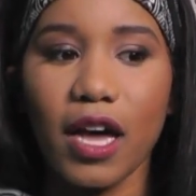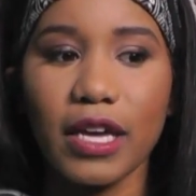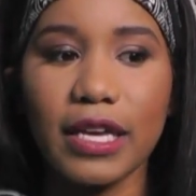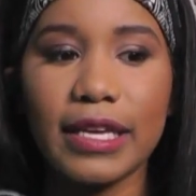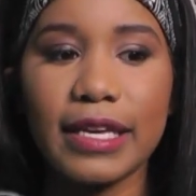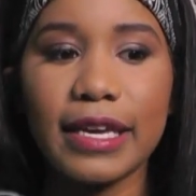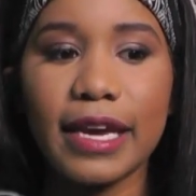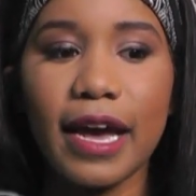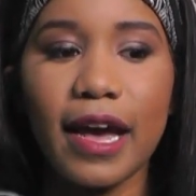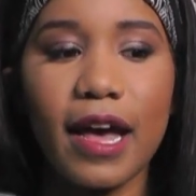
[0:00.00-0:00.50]

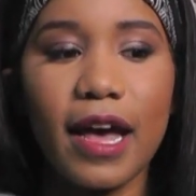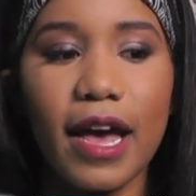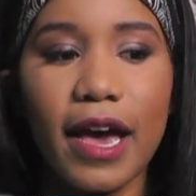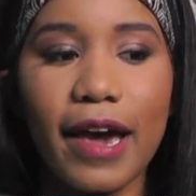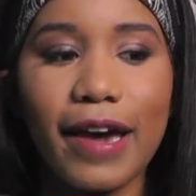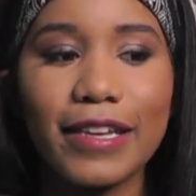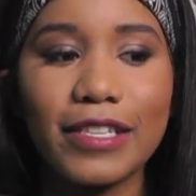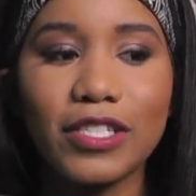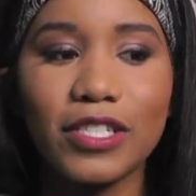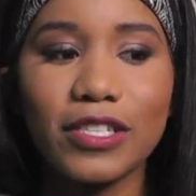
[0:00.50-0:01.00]
Yeah,
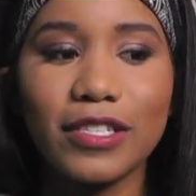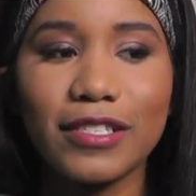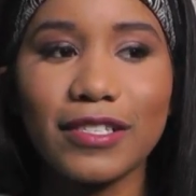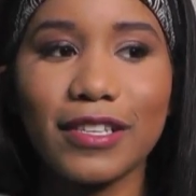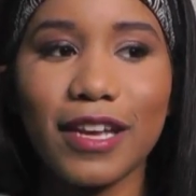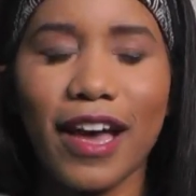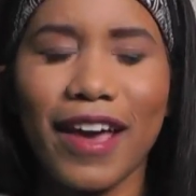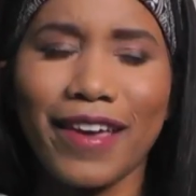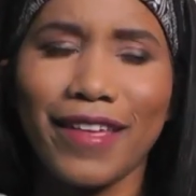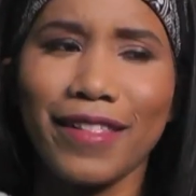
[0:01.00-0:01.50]
I
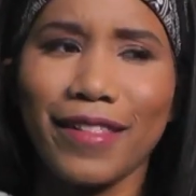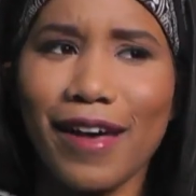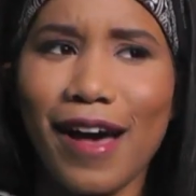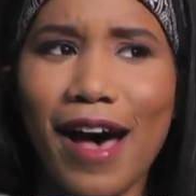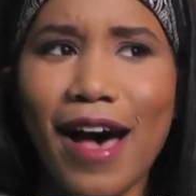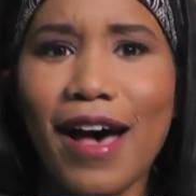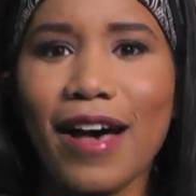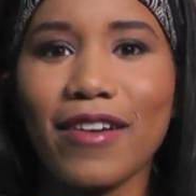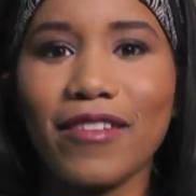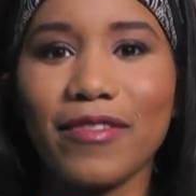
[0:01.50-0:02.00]
just I
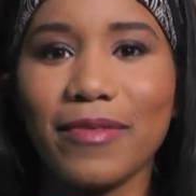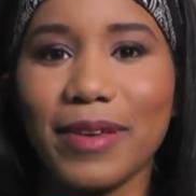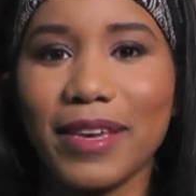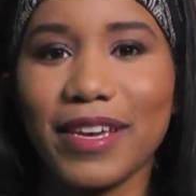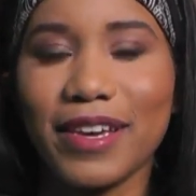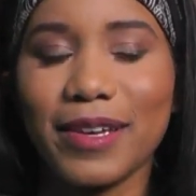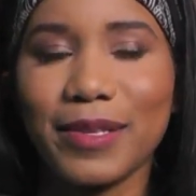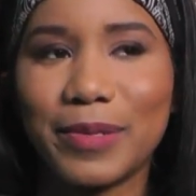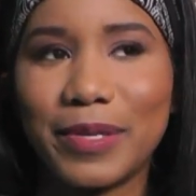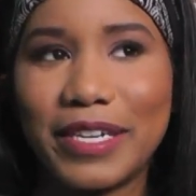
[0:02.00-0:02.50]
laugh
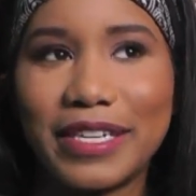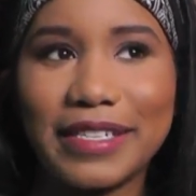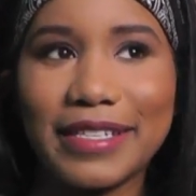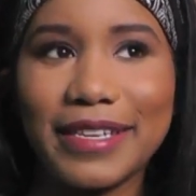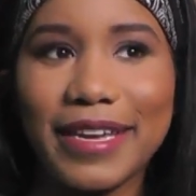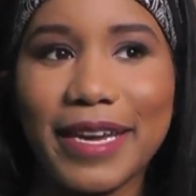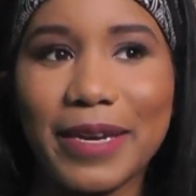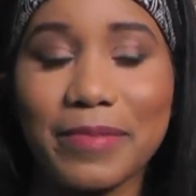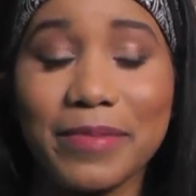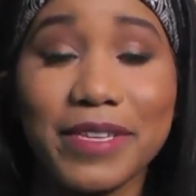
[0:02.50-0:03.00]
because when I
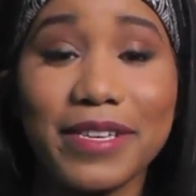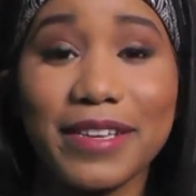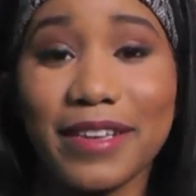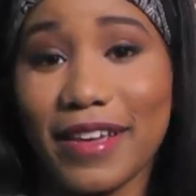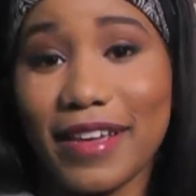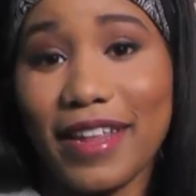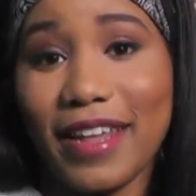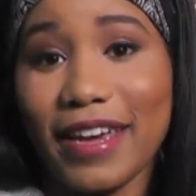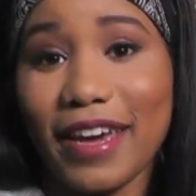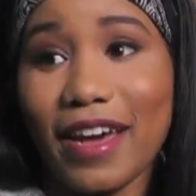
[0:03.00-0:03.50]
say
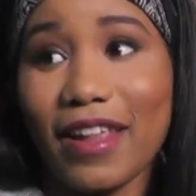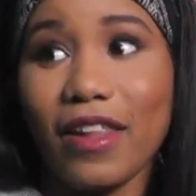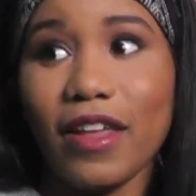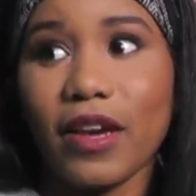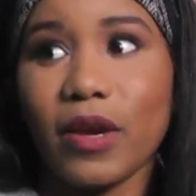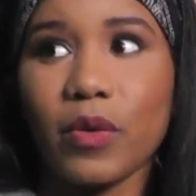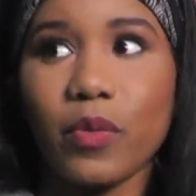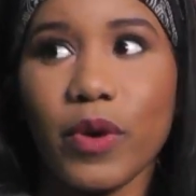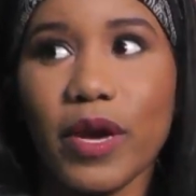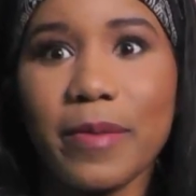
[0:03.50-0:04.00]
I'm like I
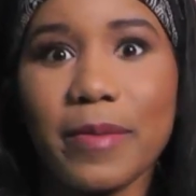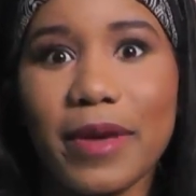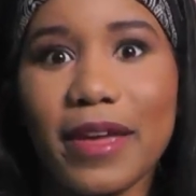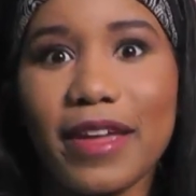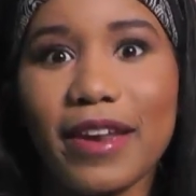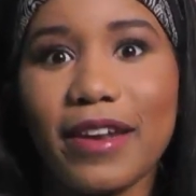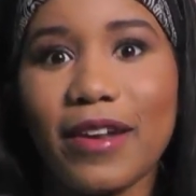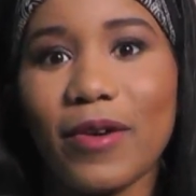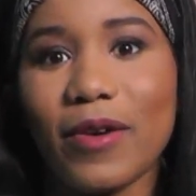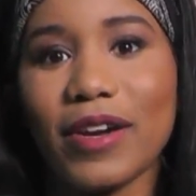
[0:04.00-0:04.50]
like
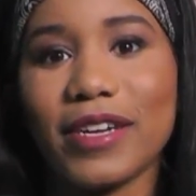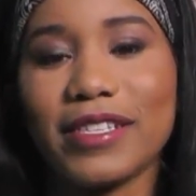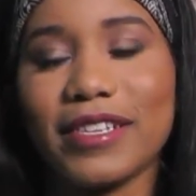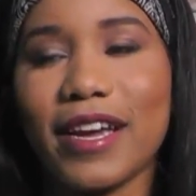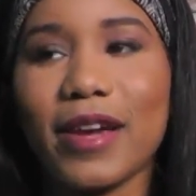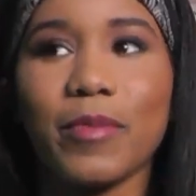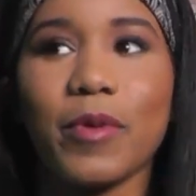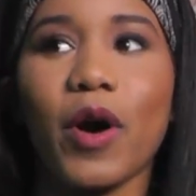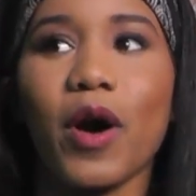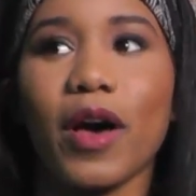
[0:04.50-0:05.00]
women or I
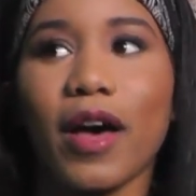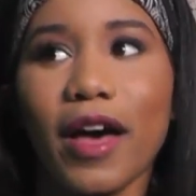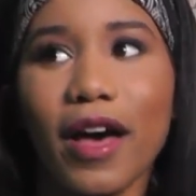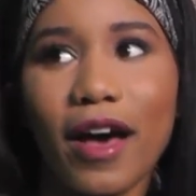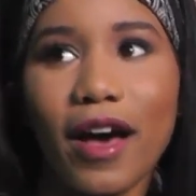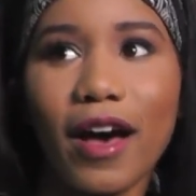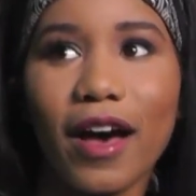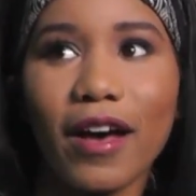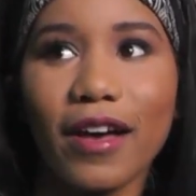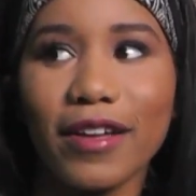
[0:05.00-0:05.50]
say I'm
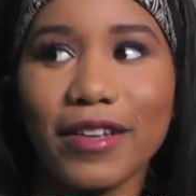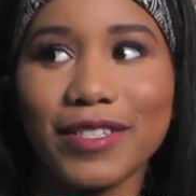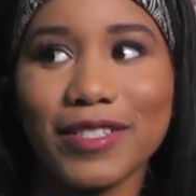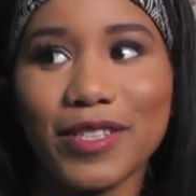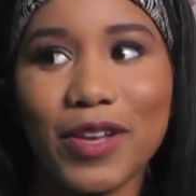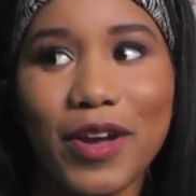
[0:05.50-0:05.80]
uh,